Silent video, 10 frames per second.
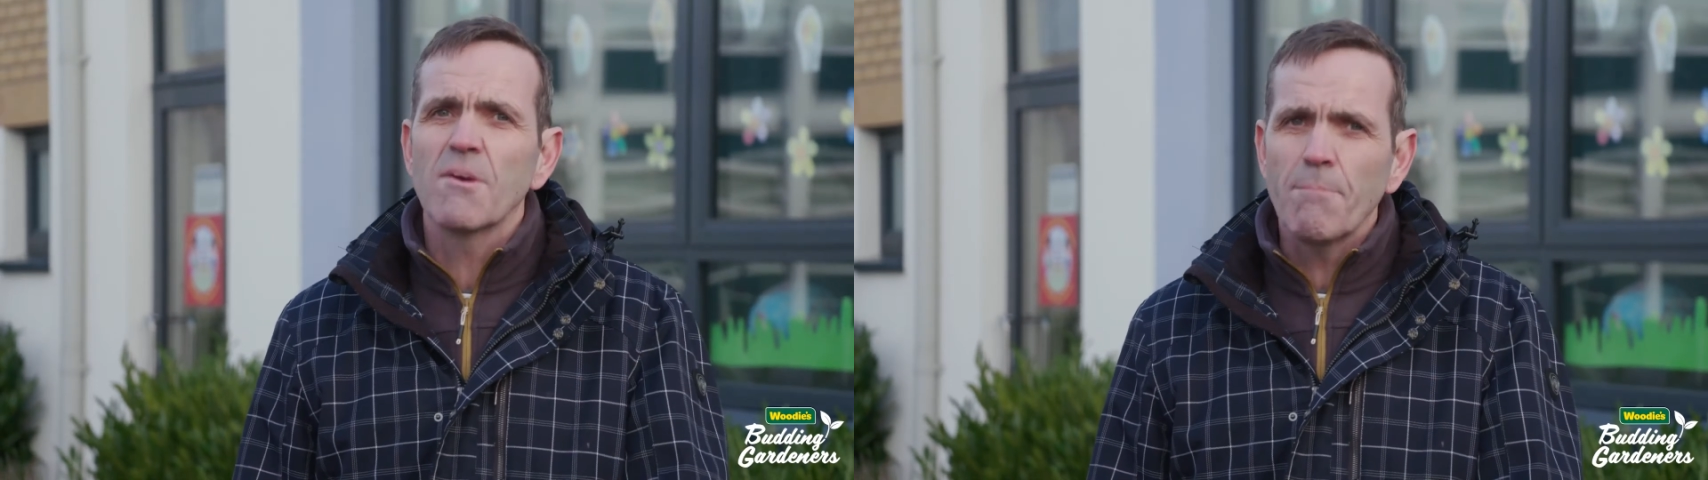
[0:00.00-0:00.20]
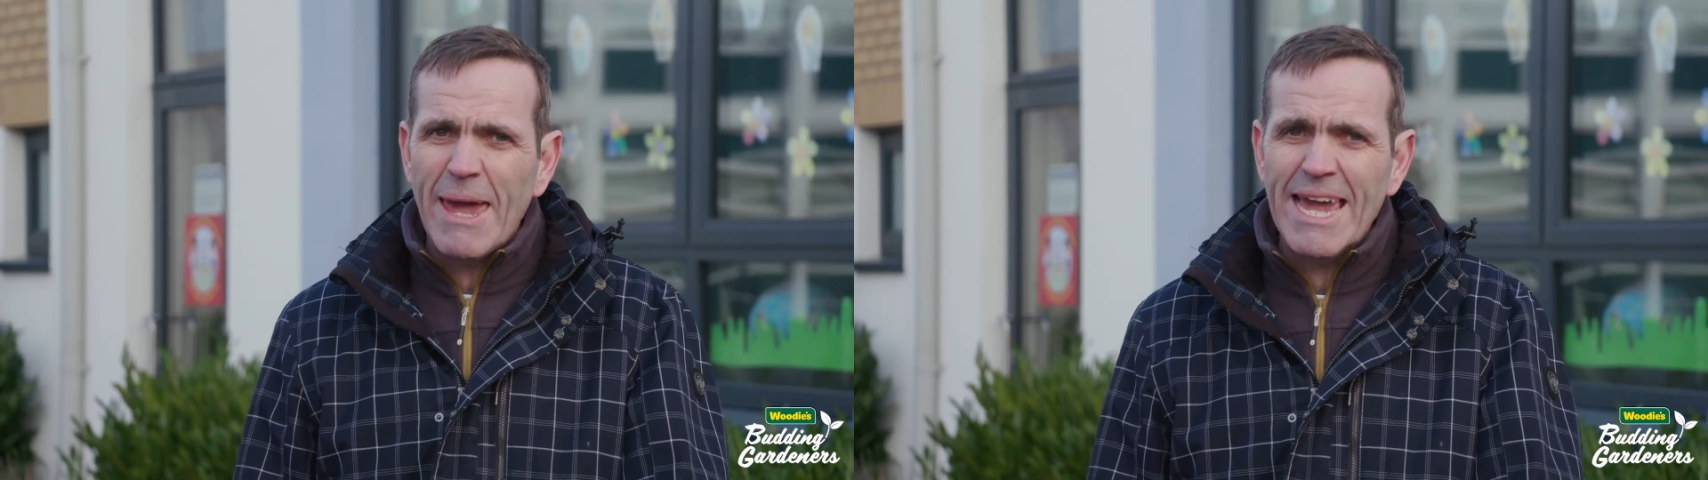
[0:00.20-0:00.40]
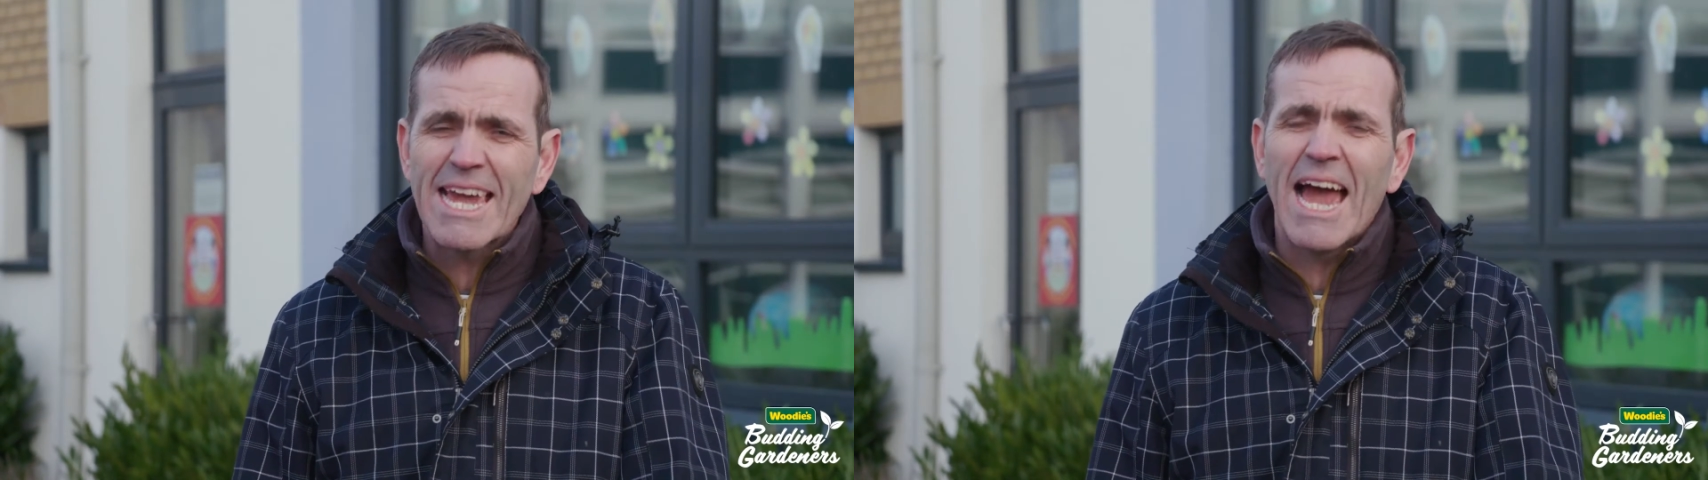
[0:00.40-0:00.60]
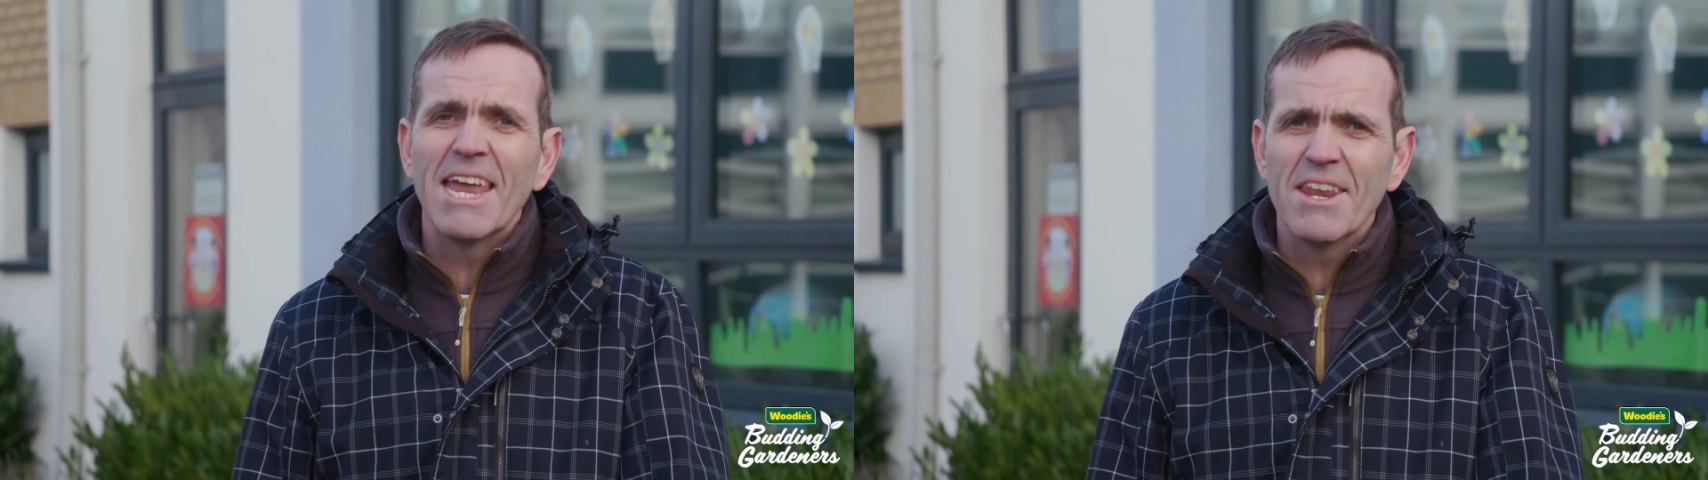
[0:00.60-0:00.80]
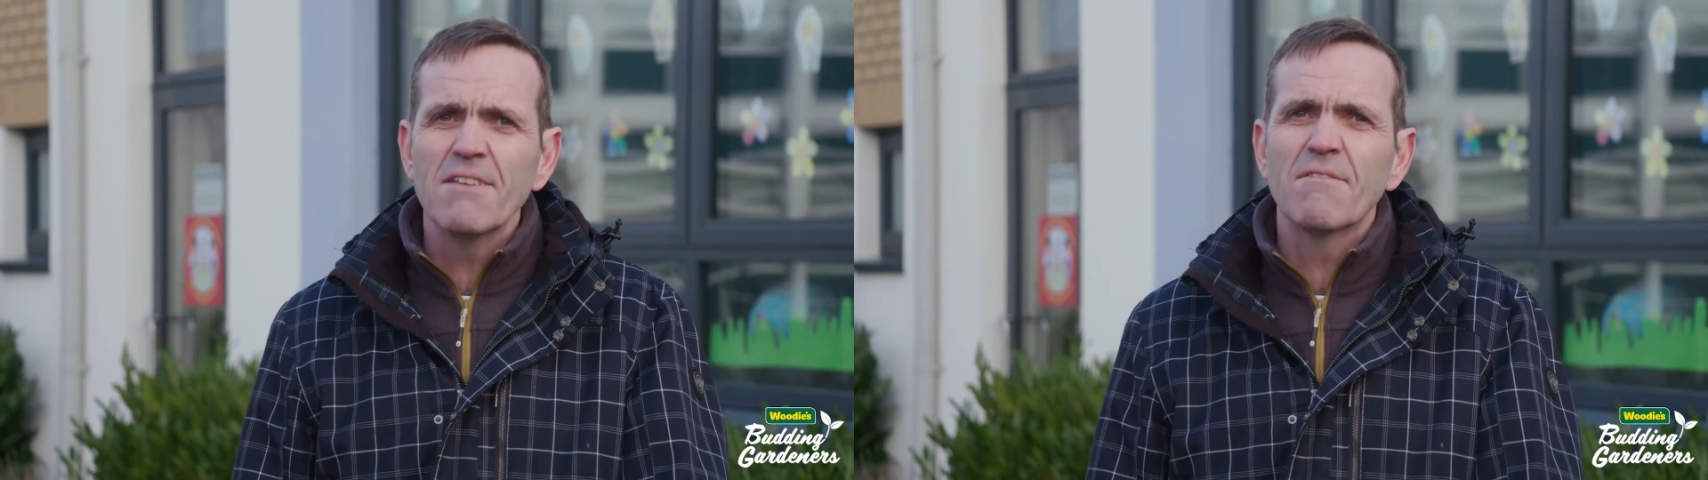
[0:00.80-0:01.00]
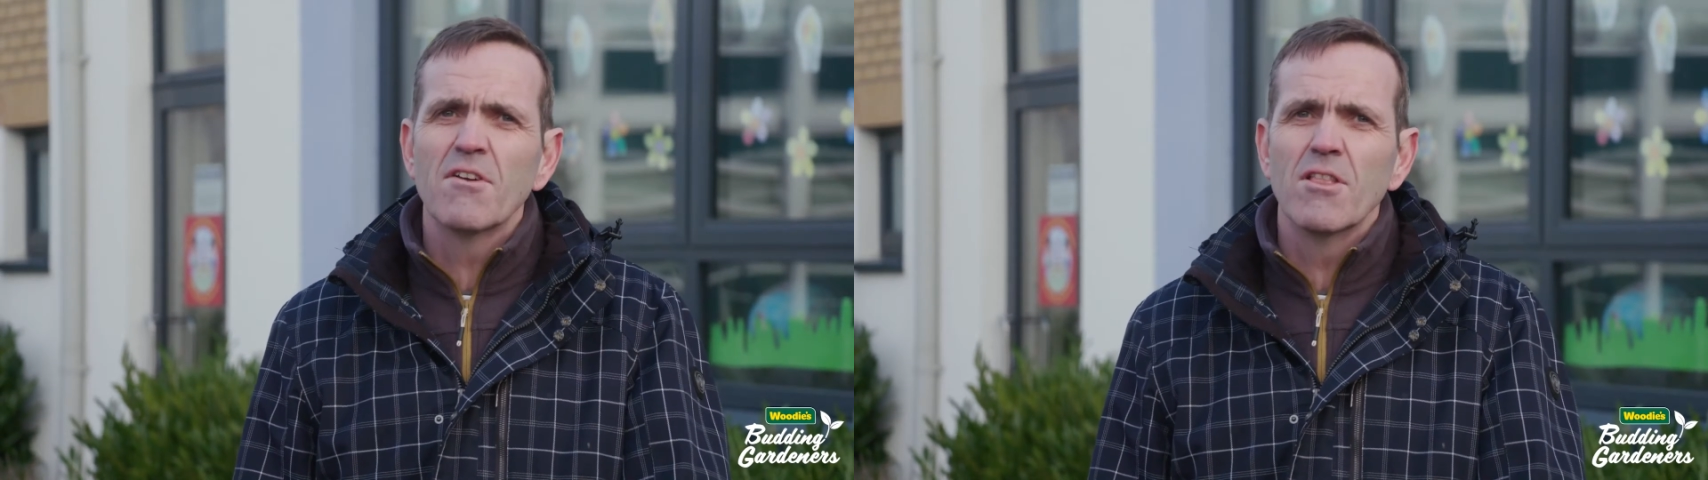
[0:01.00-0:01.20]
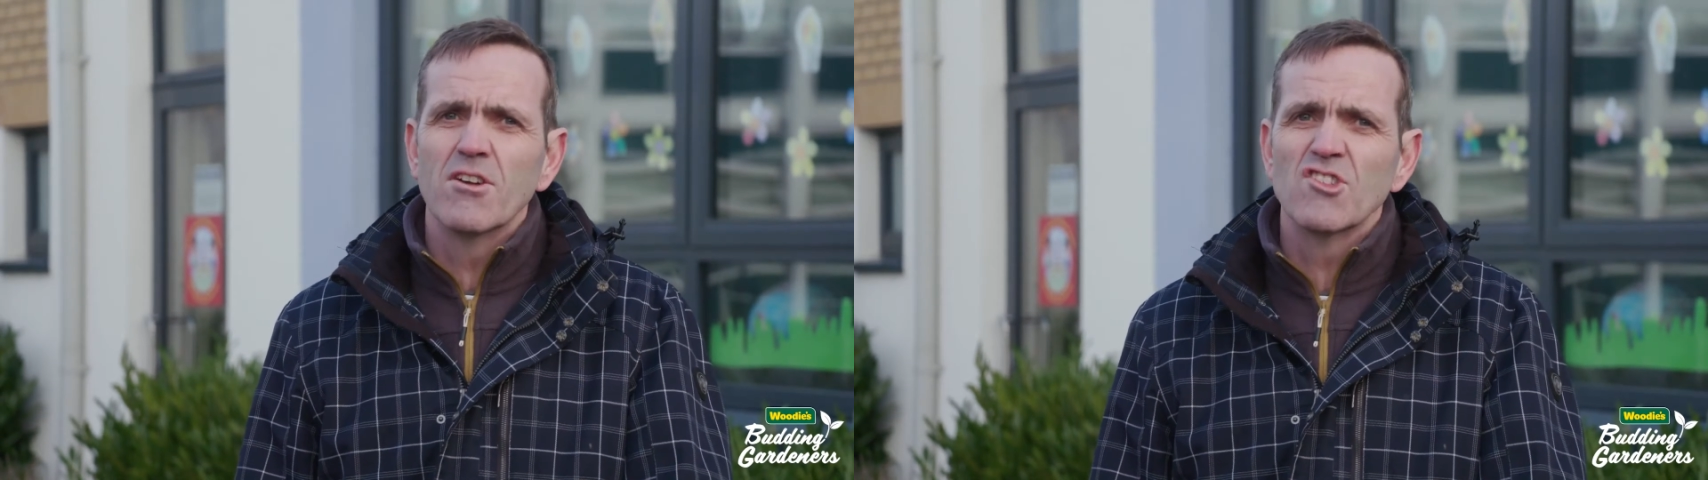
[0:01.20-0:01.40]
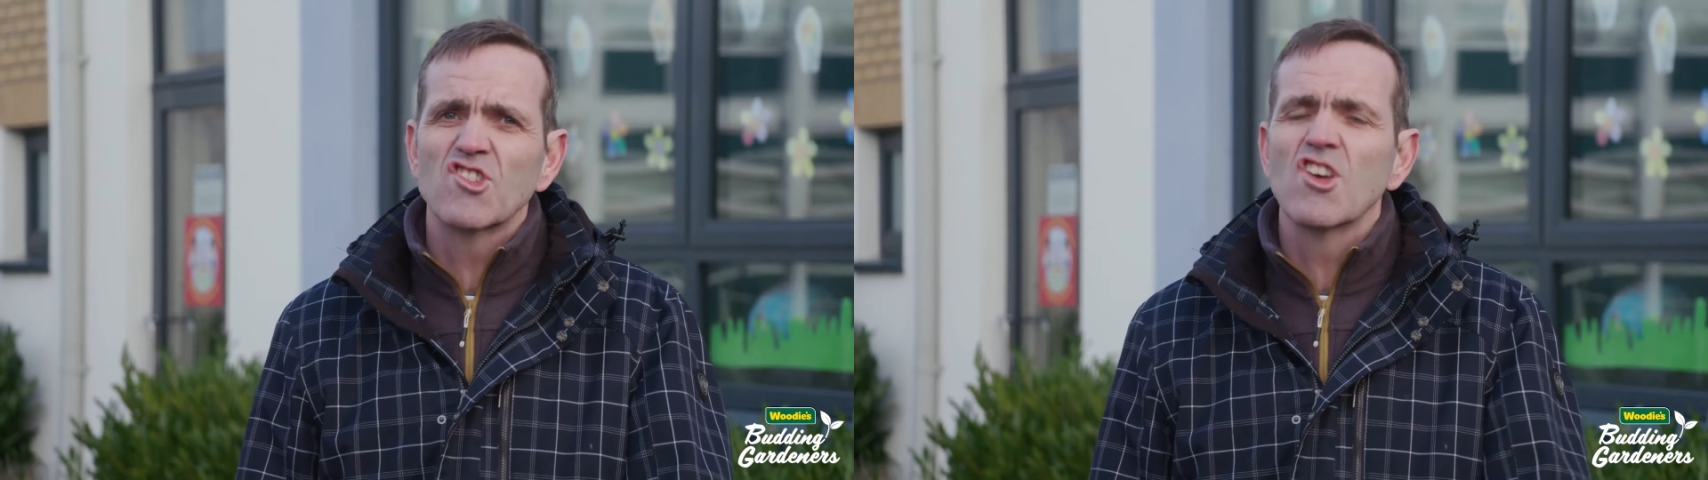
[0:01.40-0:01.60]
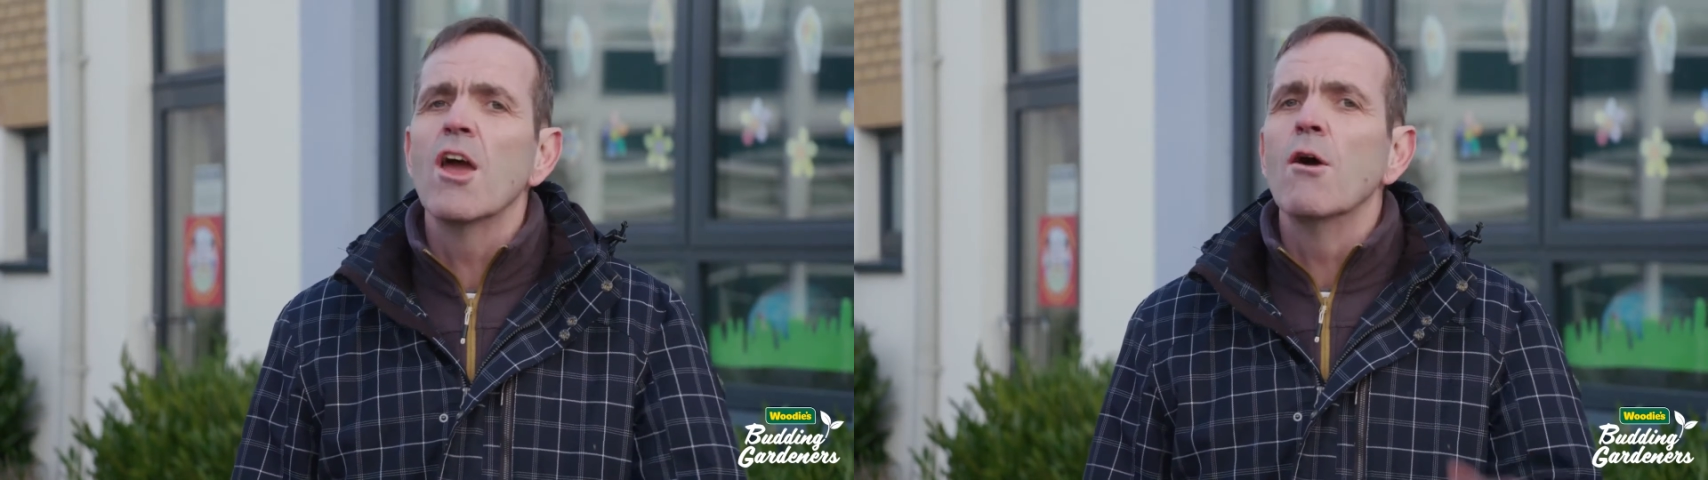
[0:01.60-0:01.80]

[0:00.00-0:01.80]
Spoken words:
to pick and eat for lunch?